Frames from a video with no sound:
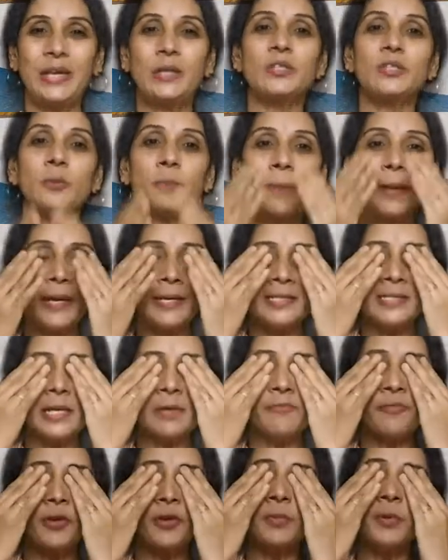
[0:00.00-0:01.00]
So place
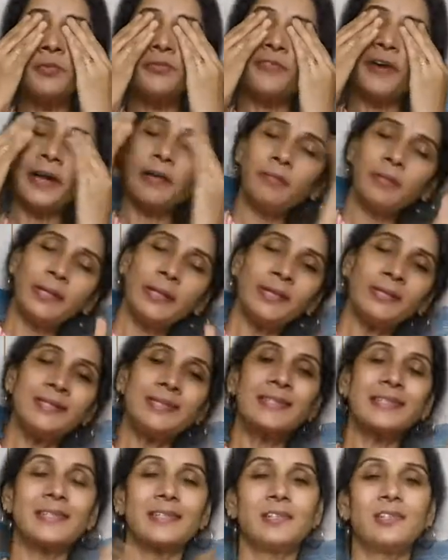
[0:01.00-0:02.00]
them for about 5
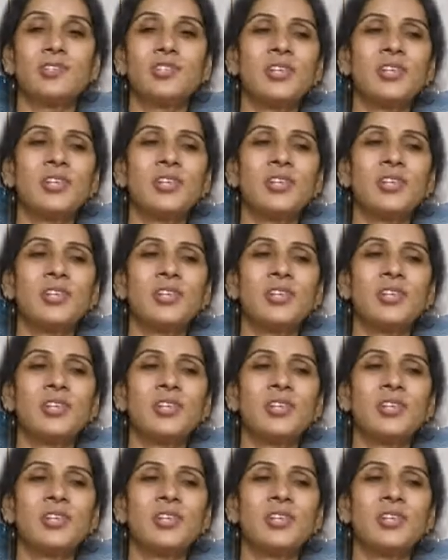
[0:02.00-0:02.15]
minutes.